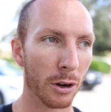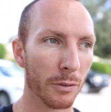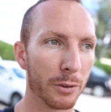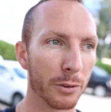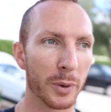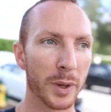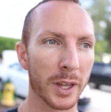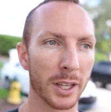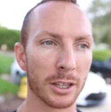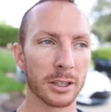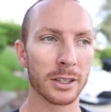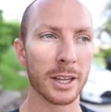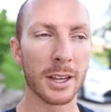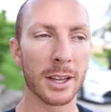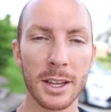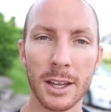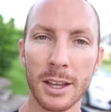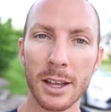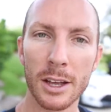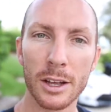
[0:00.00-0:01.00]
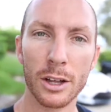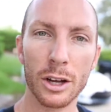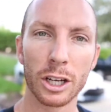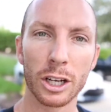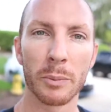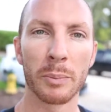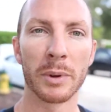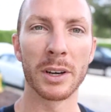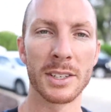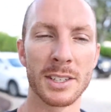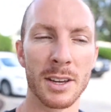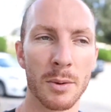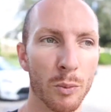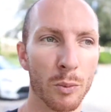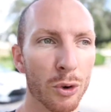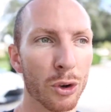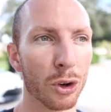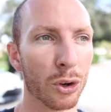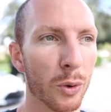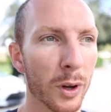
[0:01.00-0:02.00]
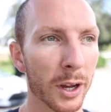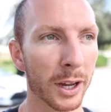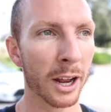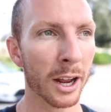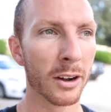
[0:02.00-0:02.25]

Hopefully we can hook up into something real quick.